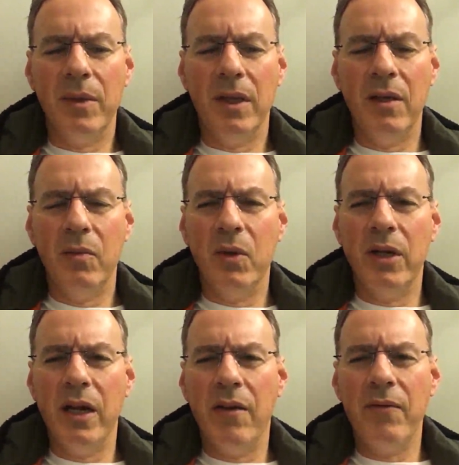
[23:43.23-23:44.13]
And then we're
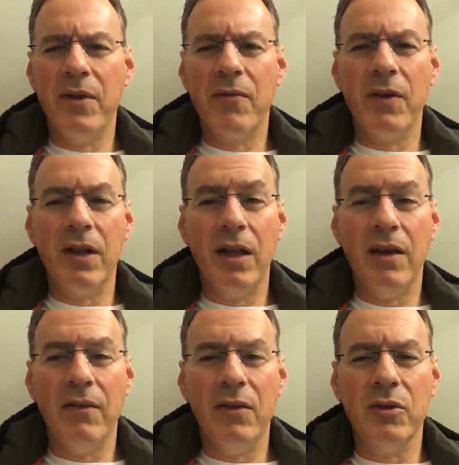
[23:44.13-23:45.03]
going to have different
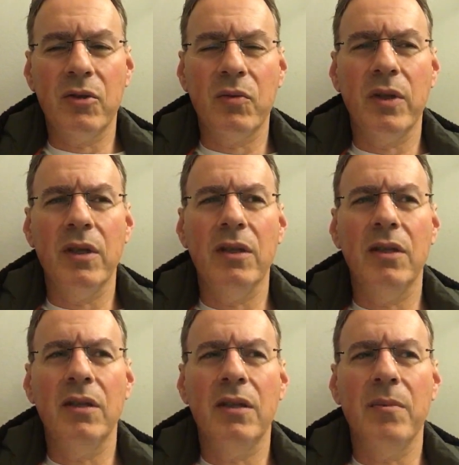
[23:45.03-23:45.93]
levels
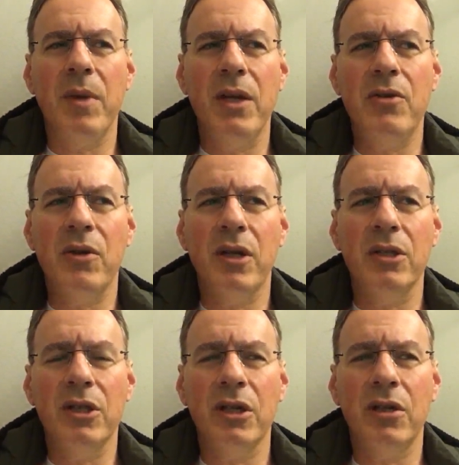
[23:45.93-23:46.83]
within the Patreon
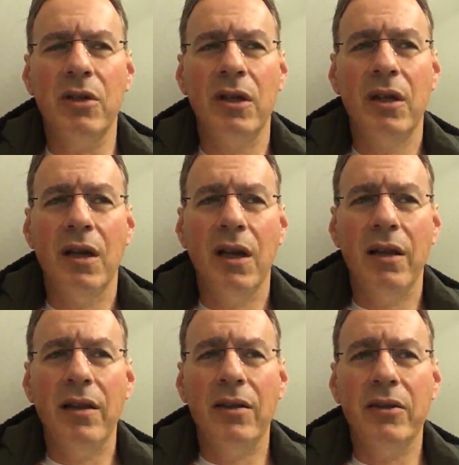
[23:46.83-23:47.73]
channel. I
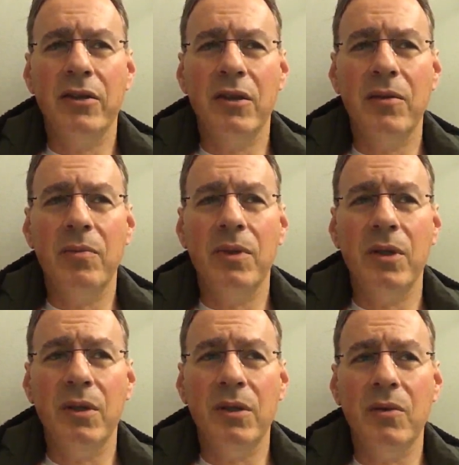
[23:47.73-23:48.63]
think it's going to
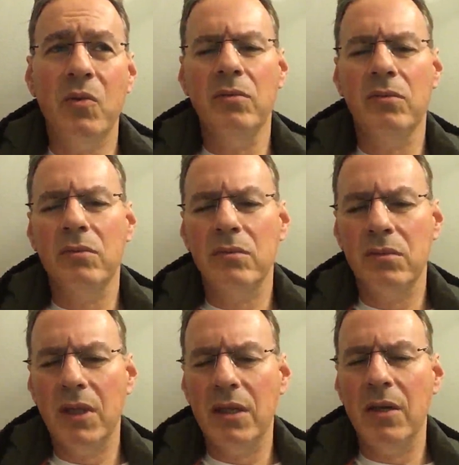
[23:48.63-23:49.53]
be,
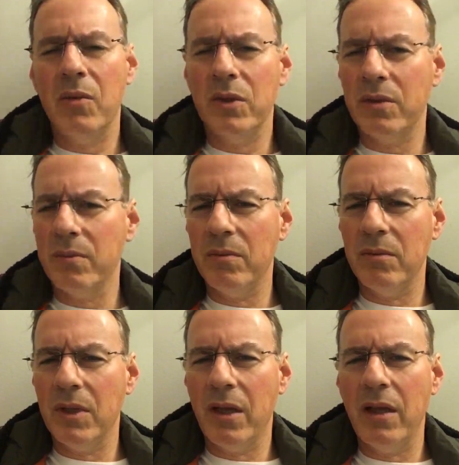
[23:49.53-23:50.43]
not that I wasn't
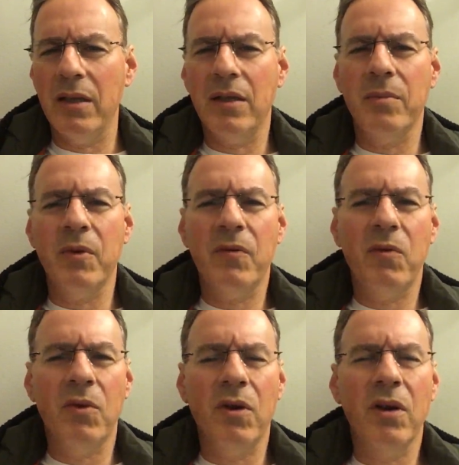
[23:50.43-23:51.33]
authentic
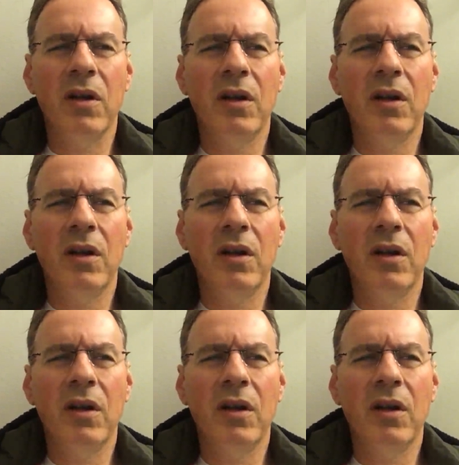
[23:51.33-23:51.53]
before,